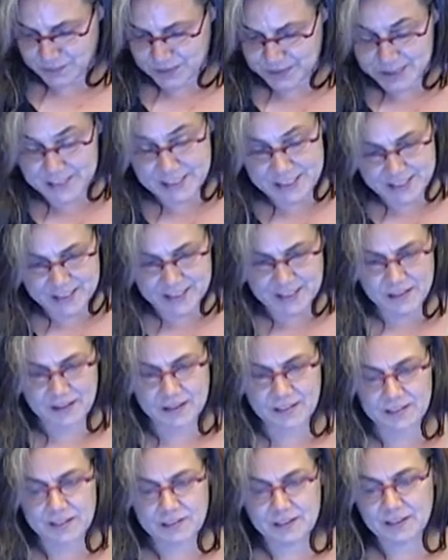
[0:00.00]
city
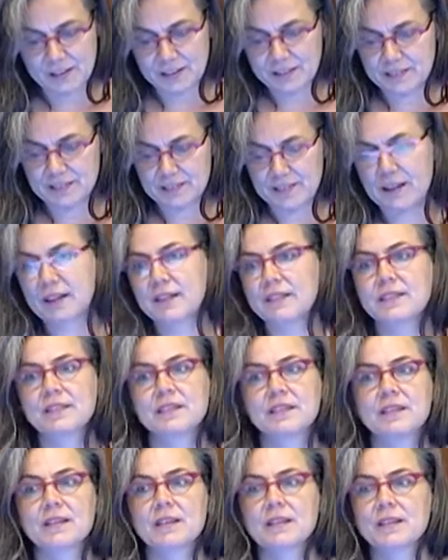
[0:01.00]
in the sense that
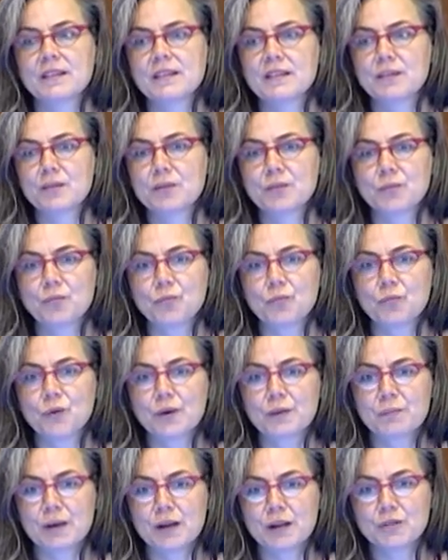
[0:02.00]

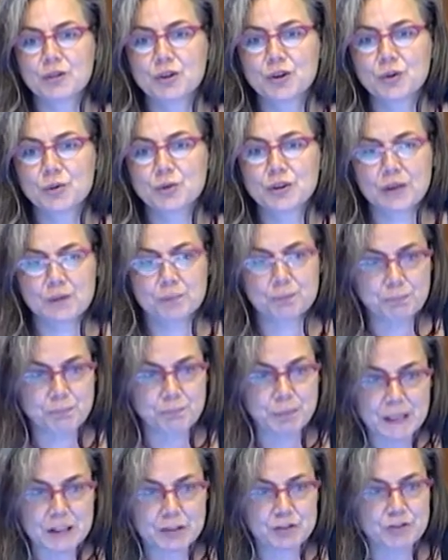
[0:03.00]
one might know that
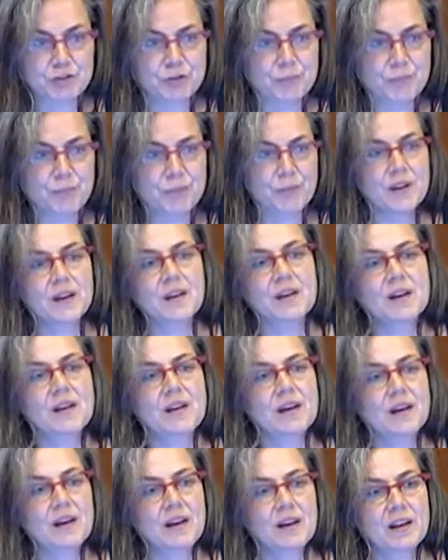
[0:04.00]
Belgium
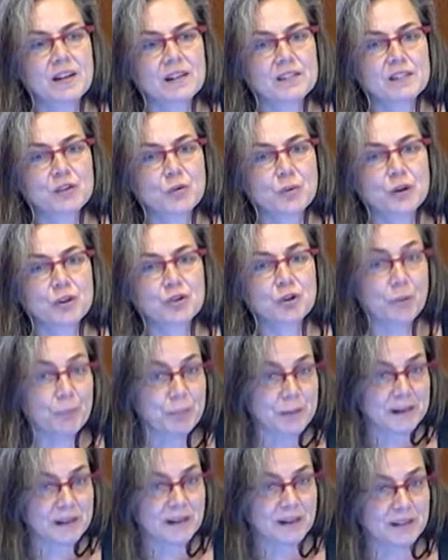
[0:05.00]
has a quite
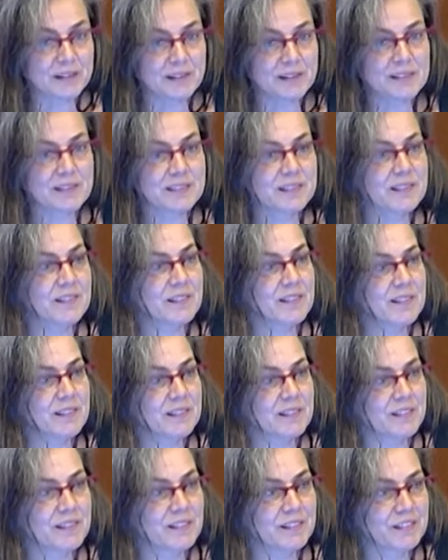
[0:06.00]
complicated uh,
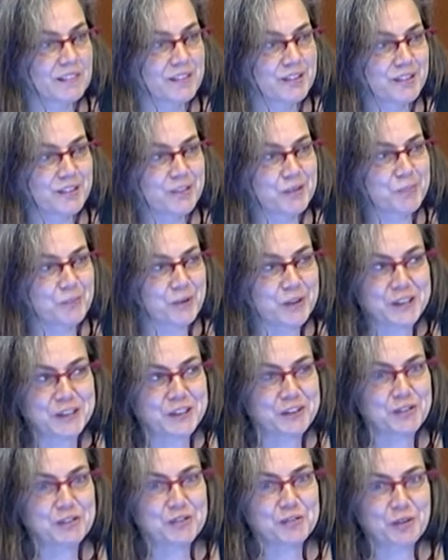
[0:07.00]
uh,
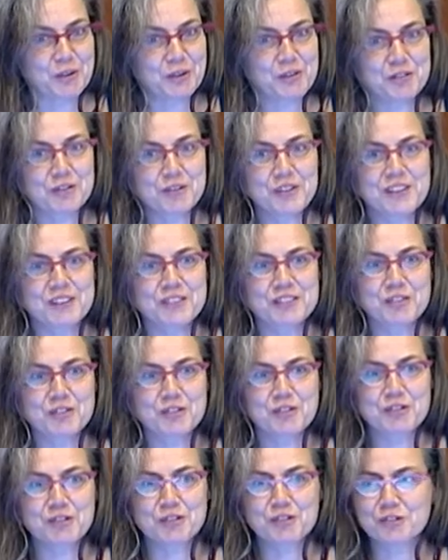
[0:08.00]
political structure,
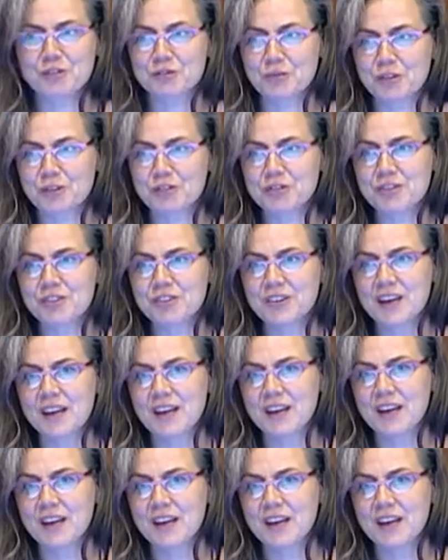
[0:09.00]
institutional structure,